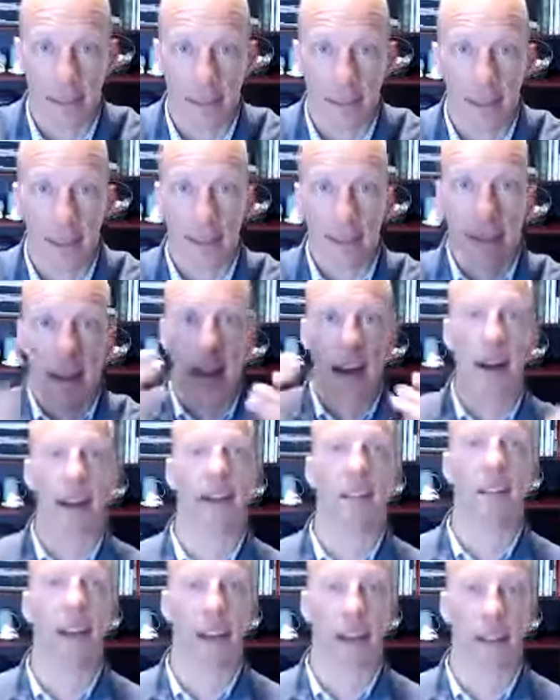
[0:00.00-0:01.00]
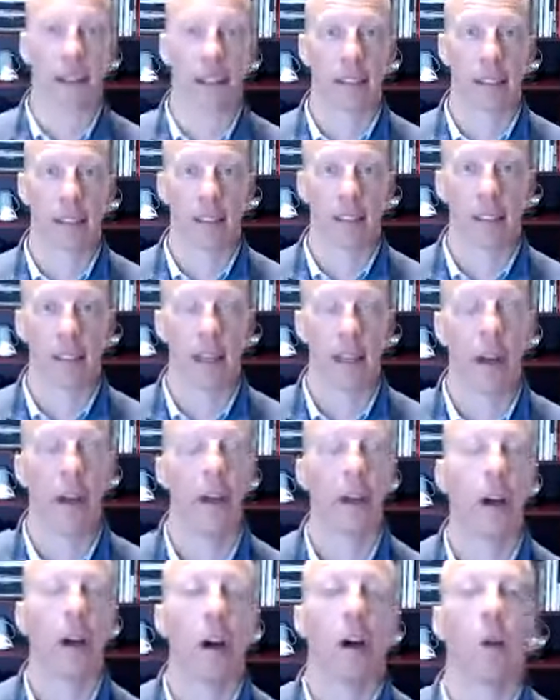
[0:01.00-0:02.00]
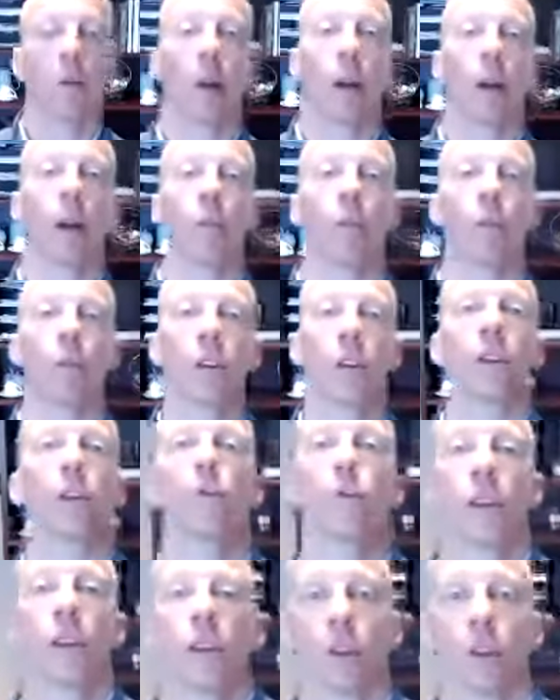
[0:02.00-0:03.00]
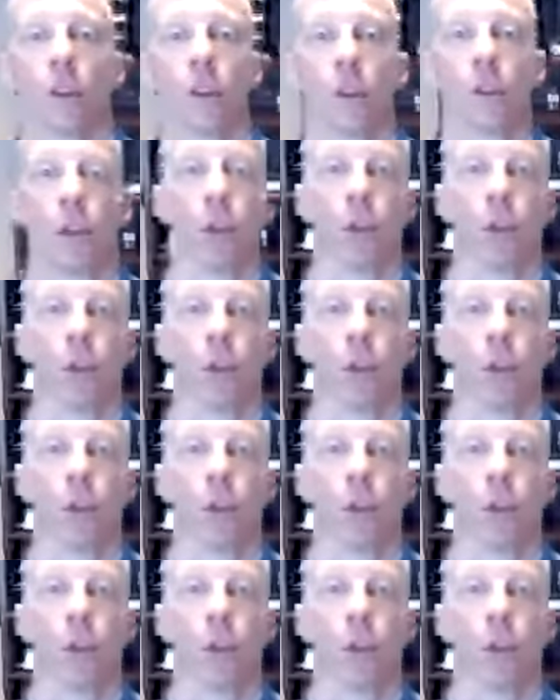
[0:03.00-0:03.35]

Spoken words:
than the context. What I really want to do is I